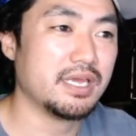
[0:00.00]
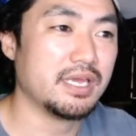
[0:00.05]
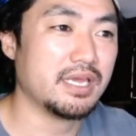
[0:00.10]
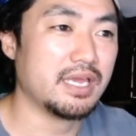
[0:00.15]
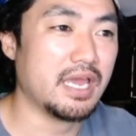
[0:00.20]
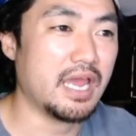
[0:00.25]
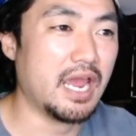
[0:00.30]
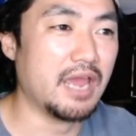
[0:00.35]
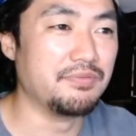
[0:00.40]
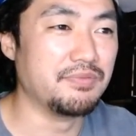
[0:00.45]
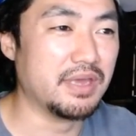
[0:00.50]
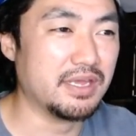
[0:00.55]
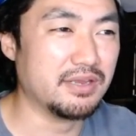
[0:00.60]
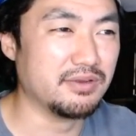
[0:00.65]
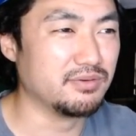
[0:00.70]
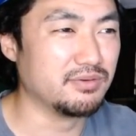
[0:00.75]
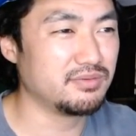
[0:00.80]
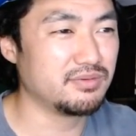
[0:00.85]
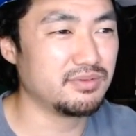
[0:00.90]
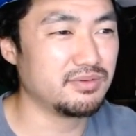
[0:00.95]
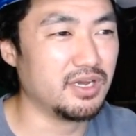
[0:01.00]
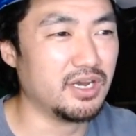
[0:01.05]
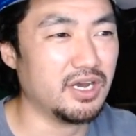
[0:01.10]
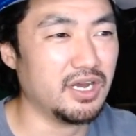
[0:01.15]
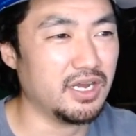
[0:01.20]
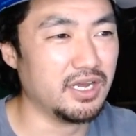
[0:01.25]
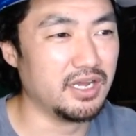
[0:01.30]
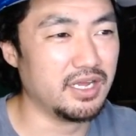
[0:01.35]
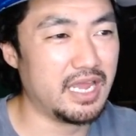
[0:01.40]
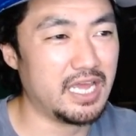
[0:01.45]
And then
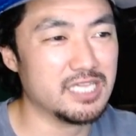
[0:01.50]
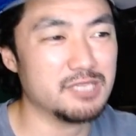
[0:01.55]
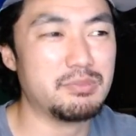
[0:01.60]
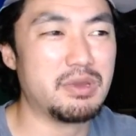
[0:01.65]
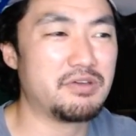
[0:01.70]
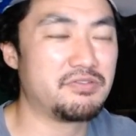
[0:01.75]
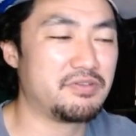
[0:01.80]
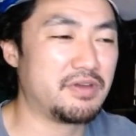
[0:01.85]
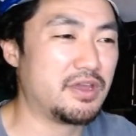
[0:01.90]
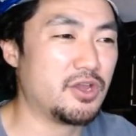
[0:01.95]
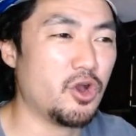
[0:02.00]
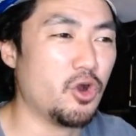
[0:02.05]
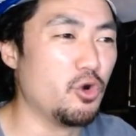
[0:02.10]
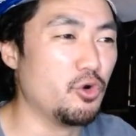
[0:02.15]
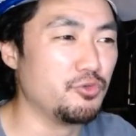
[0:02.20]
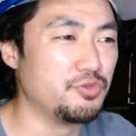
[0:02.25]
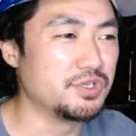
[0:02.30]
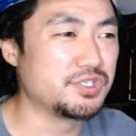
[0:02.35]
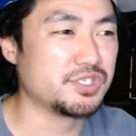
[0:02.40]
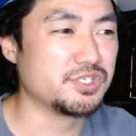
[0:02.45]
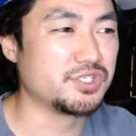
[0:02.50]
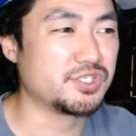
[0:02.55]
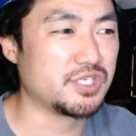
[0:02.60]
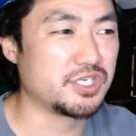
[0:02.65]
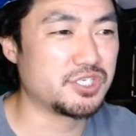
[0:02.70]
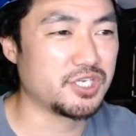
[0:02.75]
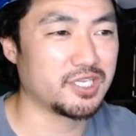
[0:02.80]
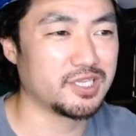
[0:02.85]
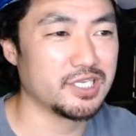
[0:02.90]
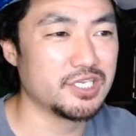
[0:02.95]
LMFAO, this is such a
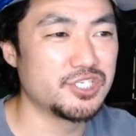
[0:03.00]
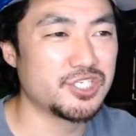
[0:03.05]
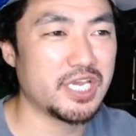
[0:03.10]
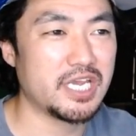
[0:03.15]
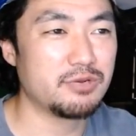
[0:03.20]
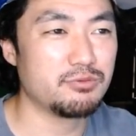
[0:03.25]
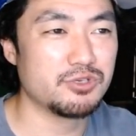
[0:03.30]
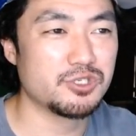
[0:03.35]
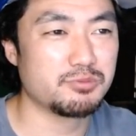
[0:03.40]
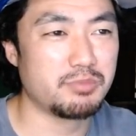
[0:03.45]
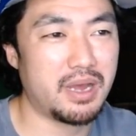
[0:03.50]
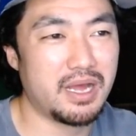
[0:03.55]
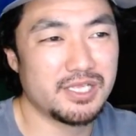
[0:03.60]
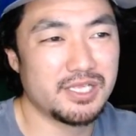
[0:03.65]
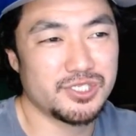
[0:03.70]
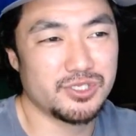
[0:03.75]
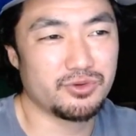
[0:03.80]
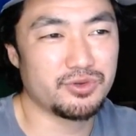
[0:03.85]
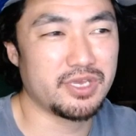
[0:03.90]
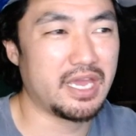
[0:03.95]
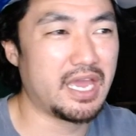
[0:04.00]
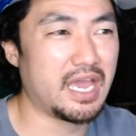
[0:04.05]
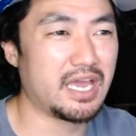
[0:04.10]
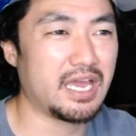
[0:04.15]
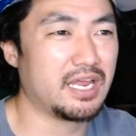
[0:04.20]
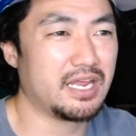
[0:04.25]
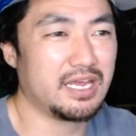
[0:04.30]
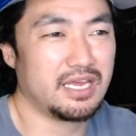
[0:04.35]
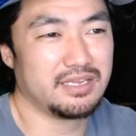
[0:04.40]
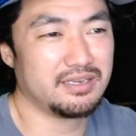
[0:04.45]
cliched response.
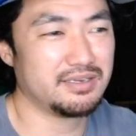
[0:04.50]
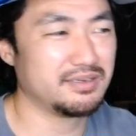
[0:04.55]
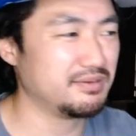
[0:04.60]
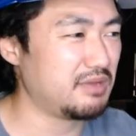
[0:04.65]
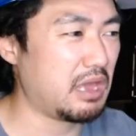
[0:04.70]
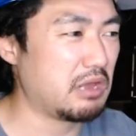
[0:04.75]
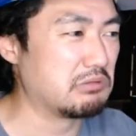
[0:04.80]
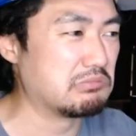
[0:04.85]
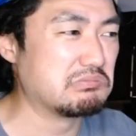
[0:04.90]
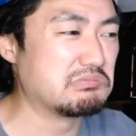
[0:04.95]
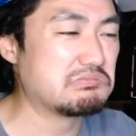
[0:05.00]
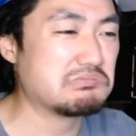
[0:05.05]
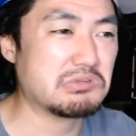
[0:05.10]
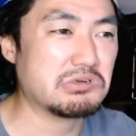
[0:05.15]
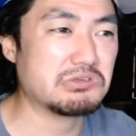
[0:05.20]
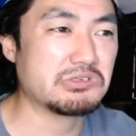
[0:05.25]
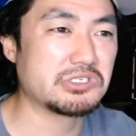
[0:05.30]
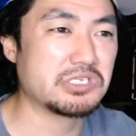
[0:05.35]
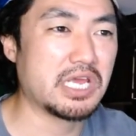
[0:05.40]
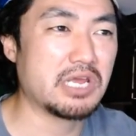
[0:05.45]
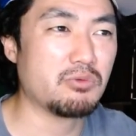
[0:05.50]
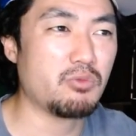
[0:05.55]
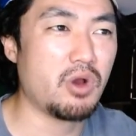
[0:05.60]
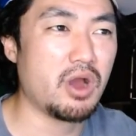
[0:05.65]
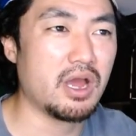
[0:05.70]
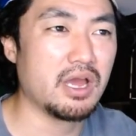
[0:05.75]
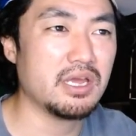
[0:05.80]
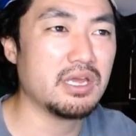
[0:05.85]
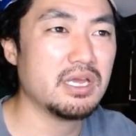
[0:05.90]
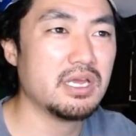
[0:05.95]
Okay, I don't understand
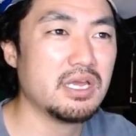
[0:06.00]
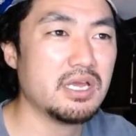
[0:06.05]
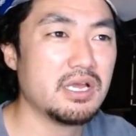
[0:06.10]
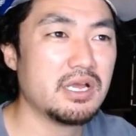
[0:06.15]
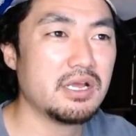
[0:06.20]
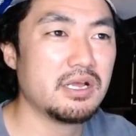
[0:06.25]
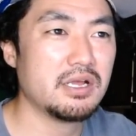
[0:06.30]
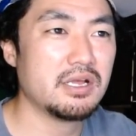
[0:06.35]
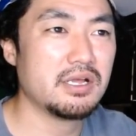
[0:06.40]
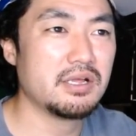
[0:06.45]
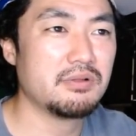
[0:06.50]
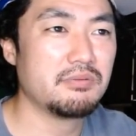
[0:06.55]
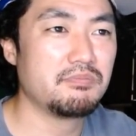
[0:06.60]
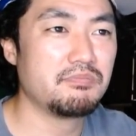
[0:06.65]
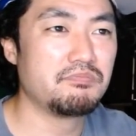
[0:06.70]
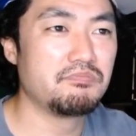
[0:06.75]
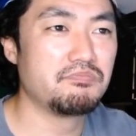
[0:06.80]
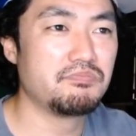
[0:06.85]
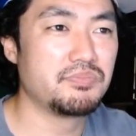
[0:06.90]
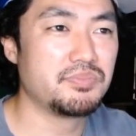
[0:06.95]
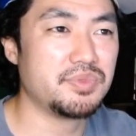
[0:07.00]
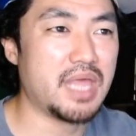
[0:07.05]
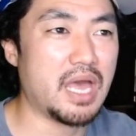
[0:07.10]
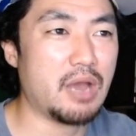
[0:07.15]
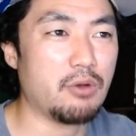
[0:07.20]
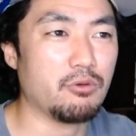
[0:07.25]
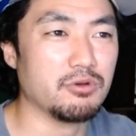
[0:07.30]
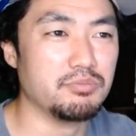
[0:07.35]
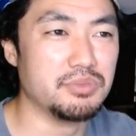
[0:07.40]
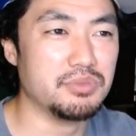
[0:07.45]
why that
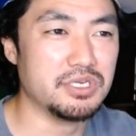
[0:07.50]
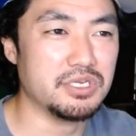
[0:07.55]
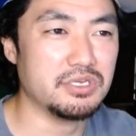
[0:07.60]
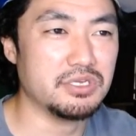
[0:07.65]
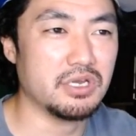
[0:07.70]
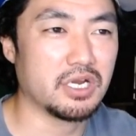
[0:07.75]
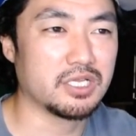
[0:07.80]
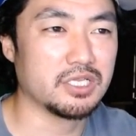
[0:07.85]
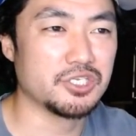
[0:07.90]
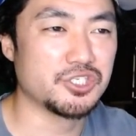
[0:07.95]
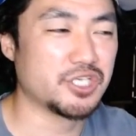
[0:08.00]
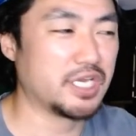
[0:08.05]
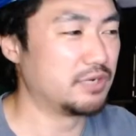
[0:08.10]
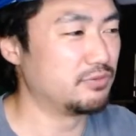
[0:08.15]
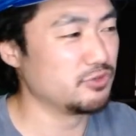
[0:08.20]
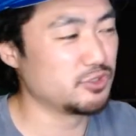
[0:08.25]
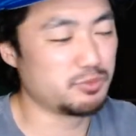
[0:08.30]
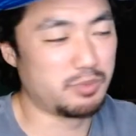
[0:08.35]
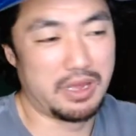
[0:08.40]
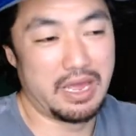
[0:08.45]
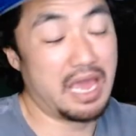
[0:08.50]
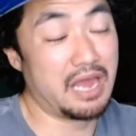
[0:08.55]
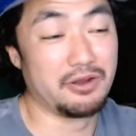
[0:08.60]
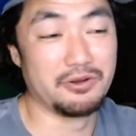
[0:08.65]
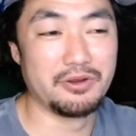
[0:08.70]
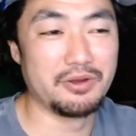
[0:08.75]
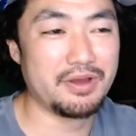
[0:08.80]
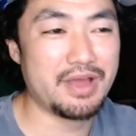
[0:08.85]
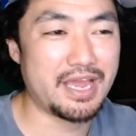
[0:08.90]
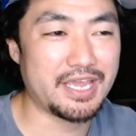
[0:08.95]
would be a cliched response. I don't know.
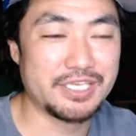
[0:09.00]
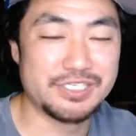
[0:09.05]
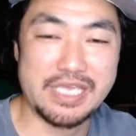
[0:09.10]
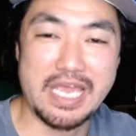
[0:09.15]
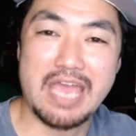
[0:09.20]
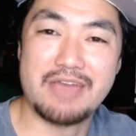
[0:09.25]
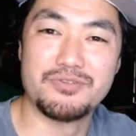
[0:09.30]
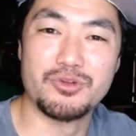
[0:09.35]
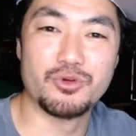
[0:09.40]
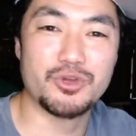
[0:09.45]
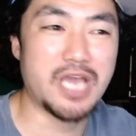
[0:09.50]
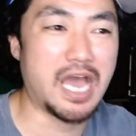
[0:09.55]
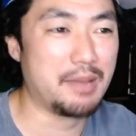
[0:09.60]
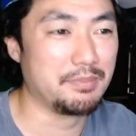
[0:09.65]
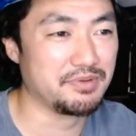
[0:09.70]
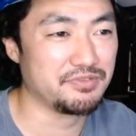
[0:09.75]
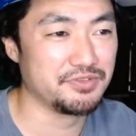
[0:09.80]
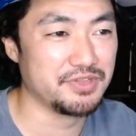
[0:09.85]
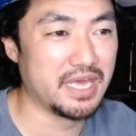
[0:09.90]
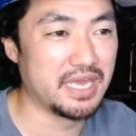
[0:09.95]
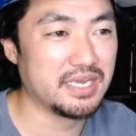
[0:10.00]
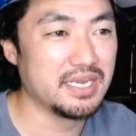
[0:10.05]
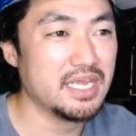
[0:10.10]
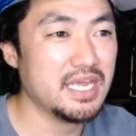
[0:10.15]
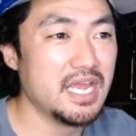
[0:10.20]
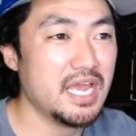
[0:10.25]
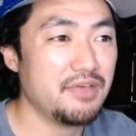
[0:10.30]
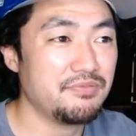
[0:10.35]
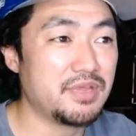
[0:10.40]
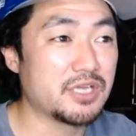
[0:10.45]
I guess I have no comment for that.
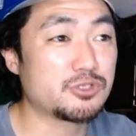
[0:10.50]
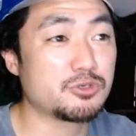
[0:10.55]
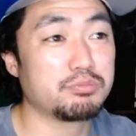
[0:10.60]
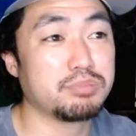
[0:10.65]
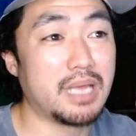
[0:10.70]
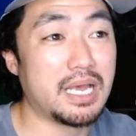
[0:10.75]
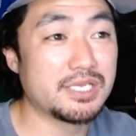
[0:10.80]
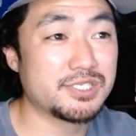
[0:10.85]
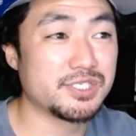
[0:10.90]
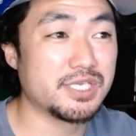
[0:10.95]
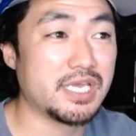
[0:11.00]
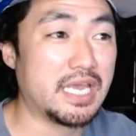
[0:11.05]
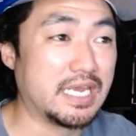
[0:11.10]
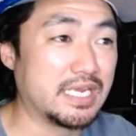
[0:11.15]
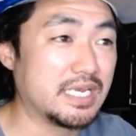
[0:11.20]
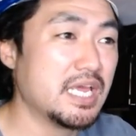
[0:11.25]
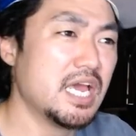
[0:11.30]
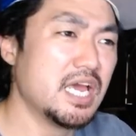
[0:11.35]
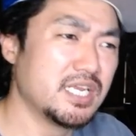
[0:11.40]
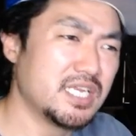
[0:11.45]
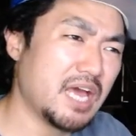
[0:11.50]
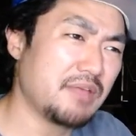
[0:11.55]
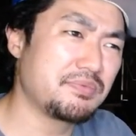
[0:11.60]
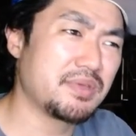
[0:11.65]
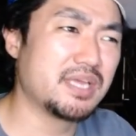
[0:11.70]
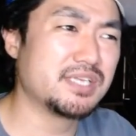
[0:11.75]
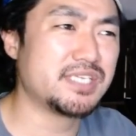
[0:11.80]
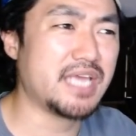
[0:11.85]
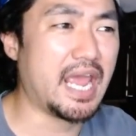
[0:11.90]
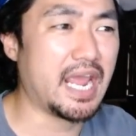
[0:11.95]
Next reply is saying, not the
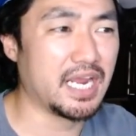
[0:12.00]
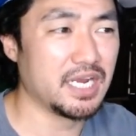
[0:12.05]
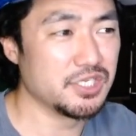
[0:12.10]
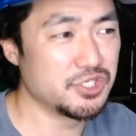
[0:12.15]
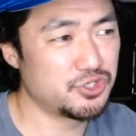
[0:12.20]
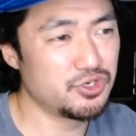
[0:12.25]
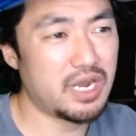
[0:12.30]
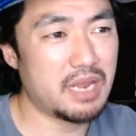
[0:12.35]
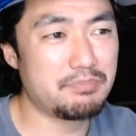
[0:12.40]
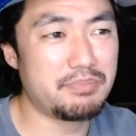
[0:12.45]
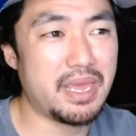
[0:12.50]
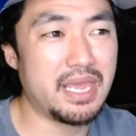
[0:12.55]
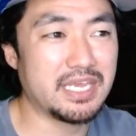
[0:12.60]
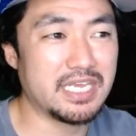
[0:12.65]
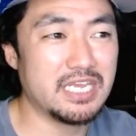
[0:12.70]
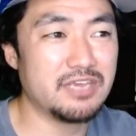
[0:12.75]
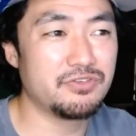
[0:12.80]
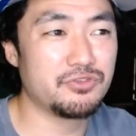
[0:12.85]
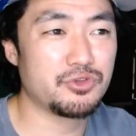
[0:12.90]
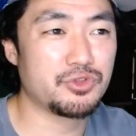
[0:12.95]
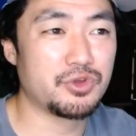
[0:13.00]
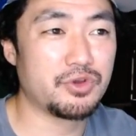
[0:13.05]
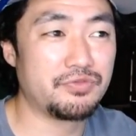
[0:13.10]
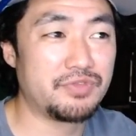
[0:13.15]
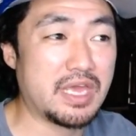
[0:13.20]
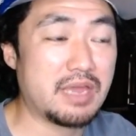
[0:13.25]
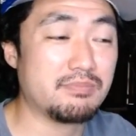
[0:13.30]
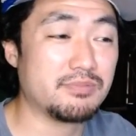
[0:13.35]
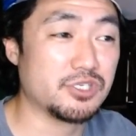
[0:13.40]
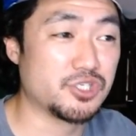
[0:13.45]
antagonist. You're not paying either of
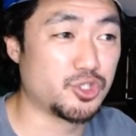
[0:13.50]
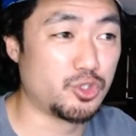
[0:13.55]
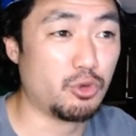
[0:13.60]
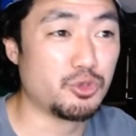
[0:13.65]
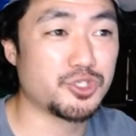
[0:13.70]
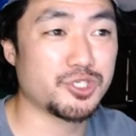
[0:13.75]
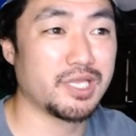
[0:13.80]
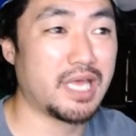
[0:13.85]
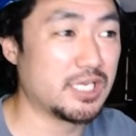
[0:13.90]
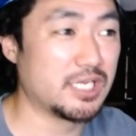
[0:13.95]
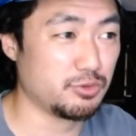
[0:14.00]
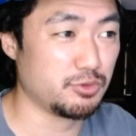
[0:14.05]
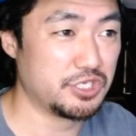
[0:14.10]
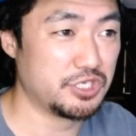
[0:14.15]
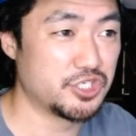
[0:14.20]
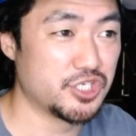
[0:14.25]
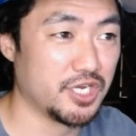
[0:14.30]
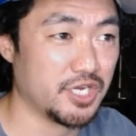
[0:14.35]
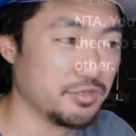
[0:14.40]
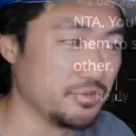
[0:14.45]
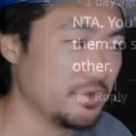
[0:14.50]
them to socialize with each other.